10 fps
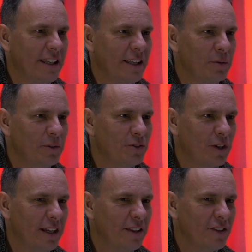and they would
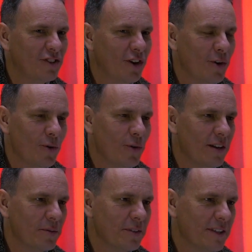train in the snow
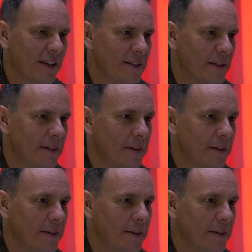and it was hectic.